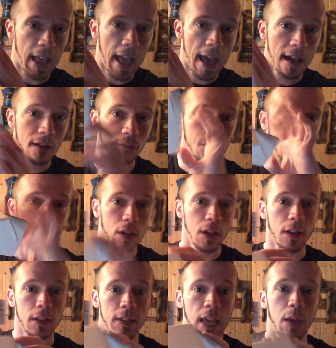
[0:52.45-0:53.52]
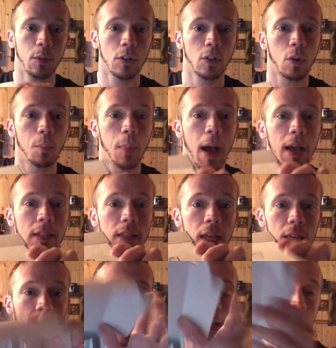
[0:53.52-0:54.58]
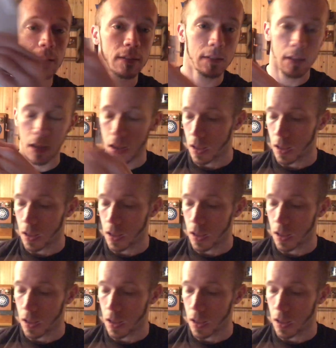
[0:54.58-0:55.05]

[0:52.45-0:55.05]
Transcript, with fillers: have. Came in a little box like this.